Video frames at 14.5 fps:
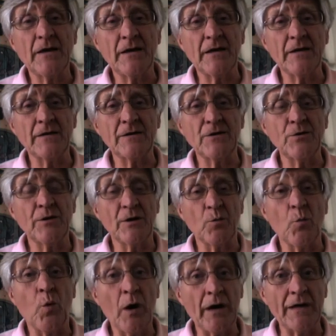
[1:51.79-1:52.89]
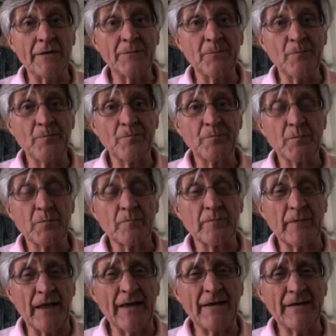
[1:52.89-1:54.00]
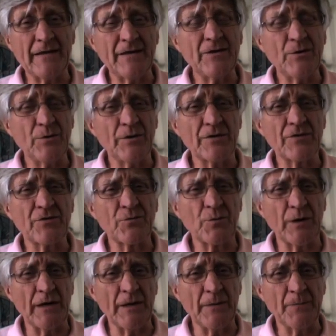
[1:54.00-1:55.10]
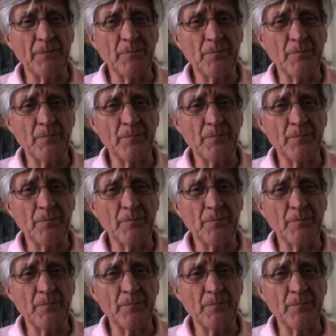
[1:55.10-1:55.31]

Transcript: in unit one and in unit three.